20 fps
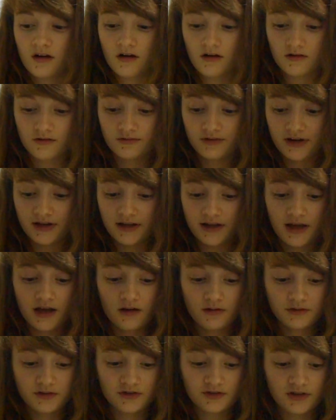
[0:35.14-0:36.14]
all written
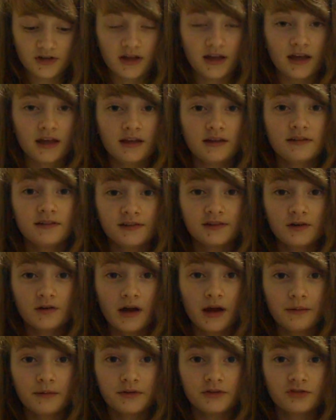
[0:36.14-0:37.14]
out, and so
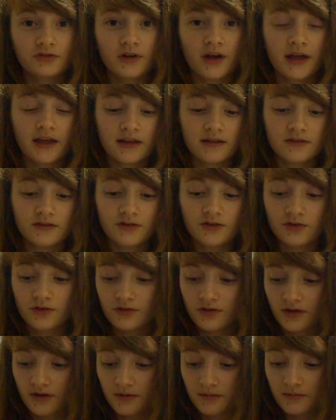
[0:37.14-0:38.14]
I will try and
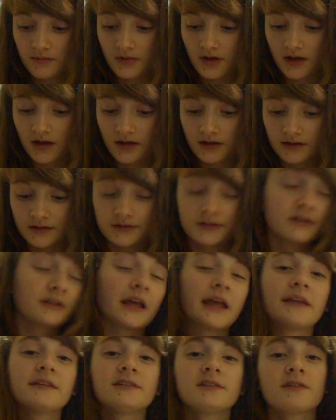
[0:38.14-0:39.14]
do them or
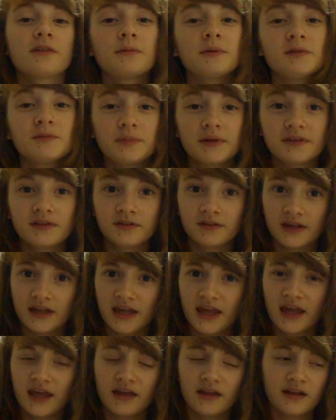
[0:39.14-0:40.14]
answer them as best as I
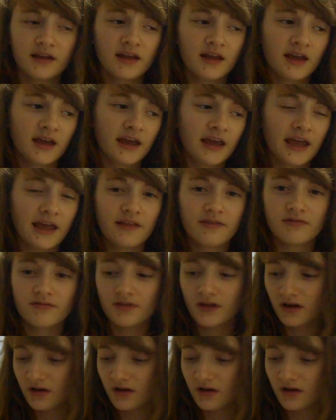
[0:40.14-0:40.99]
can. And